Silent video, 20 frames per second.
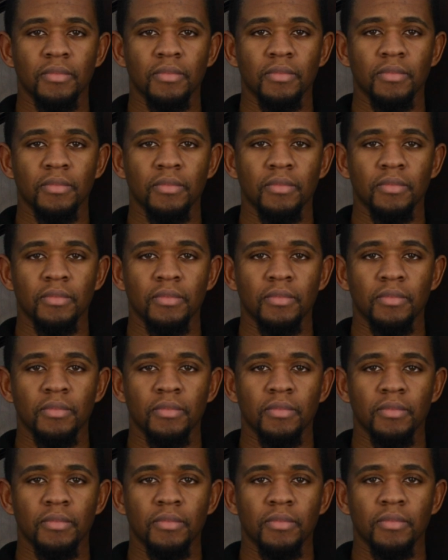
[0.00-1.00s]

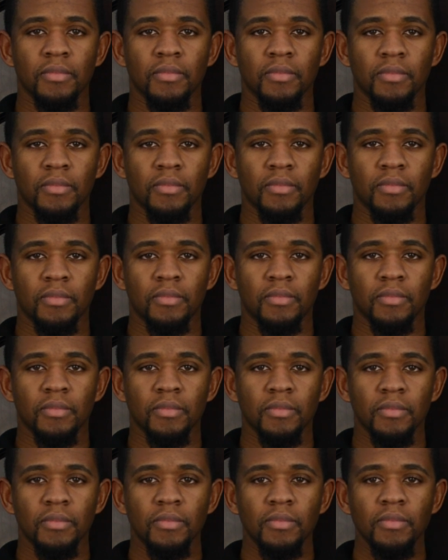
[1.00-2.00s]

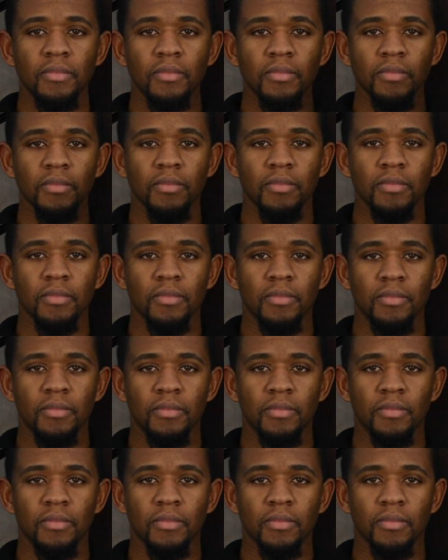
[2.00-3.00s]

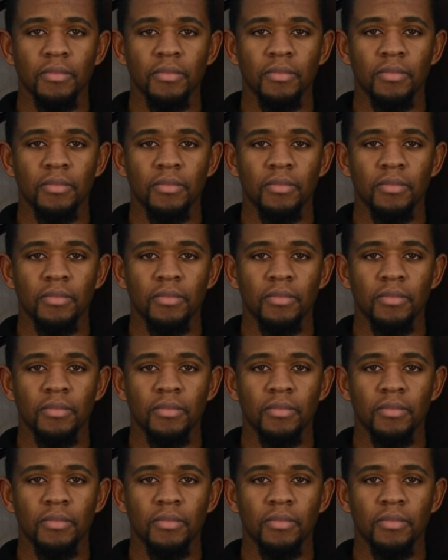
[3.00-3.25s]
[no speech]